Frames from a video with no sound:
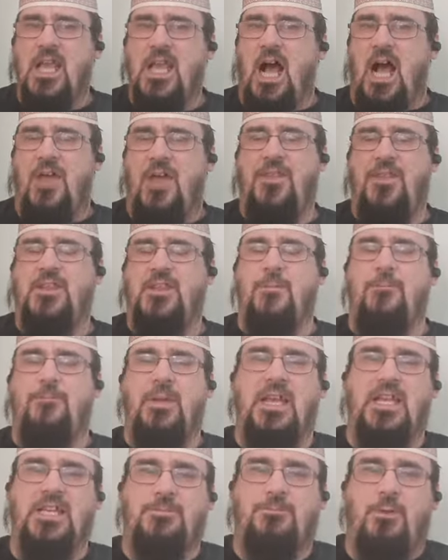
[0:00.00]
I think the
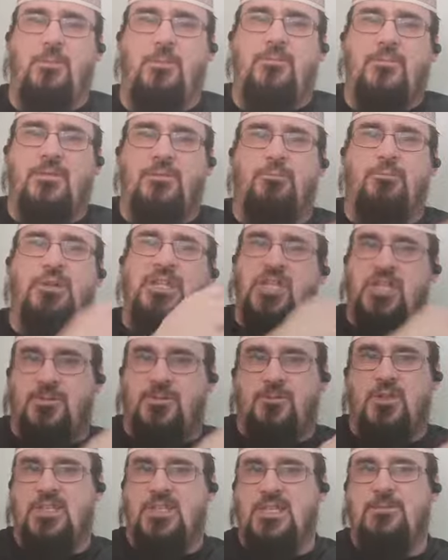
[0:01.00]
biggest problem with British
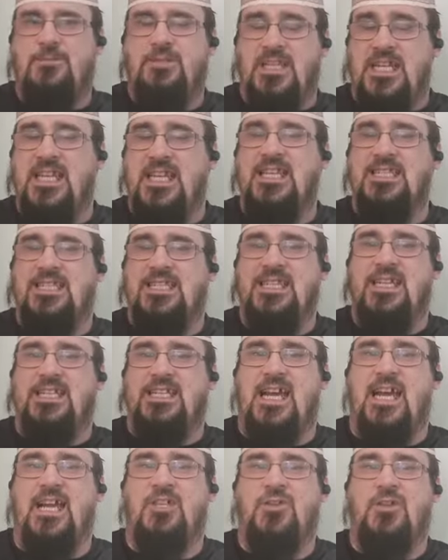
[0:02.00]
Muslims is the
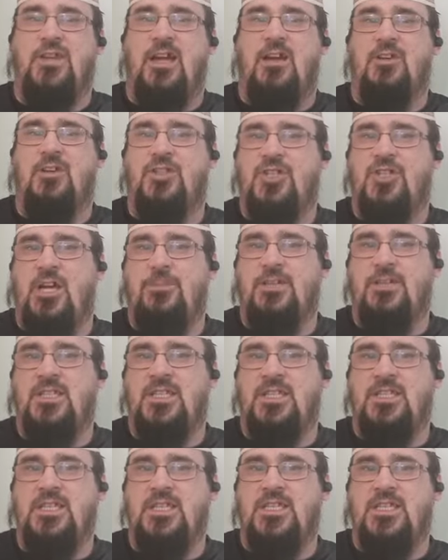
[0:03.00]
attacks on our Hijabi
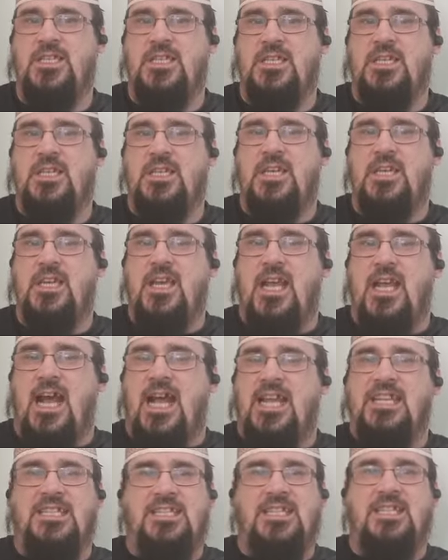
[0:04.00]
sisters,
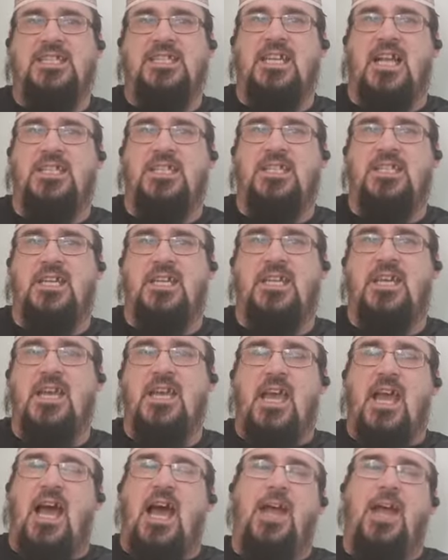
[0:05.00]
and it's disgusting.
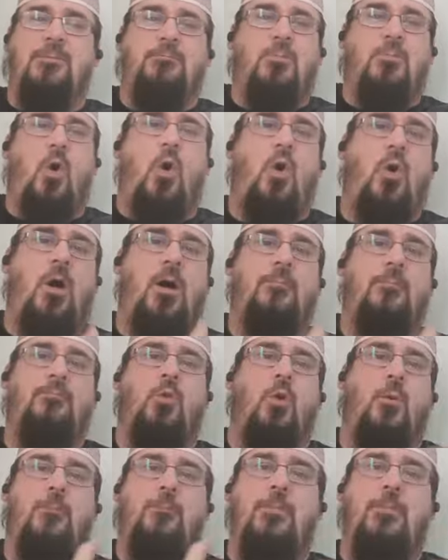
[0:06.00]
And more and
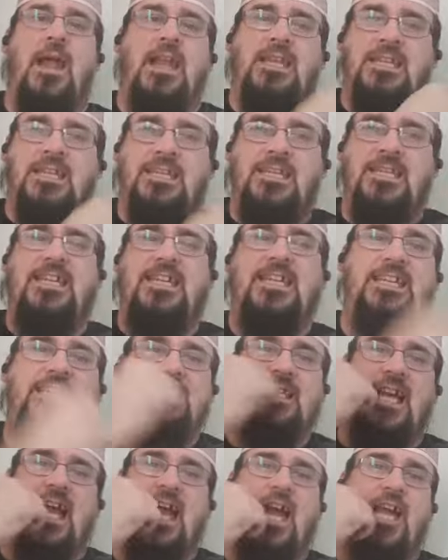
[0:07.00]
more men need
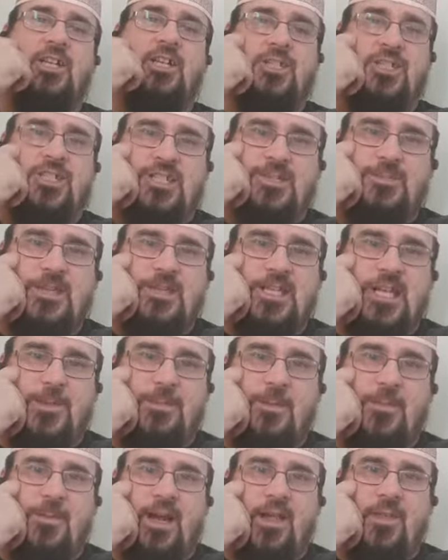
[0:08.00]
to actually speak
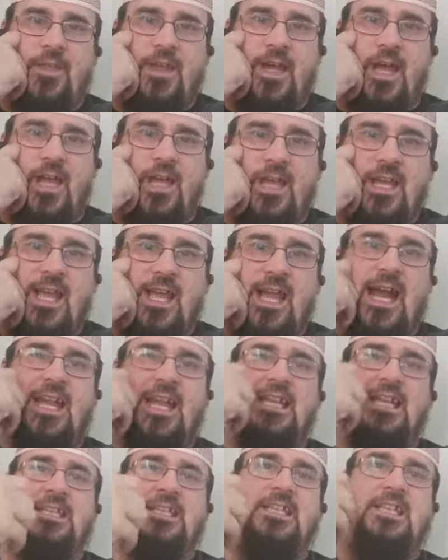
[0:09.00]
up about that,
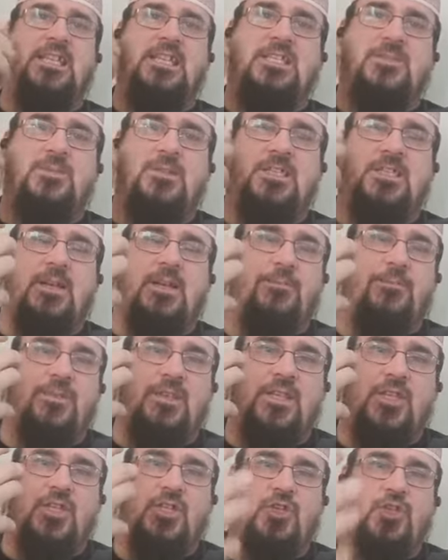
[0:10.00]
and it needs to be
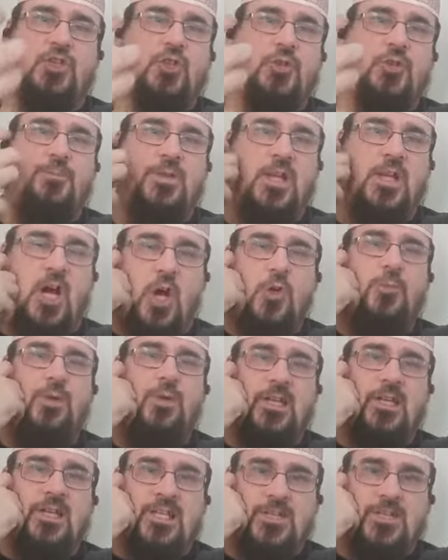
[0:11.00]
something that should be
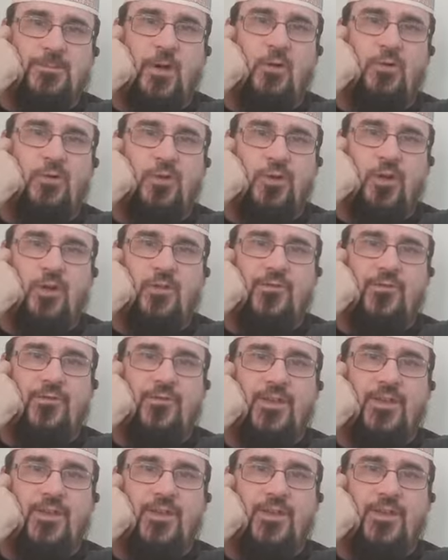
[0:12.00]
openly spoken of.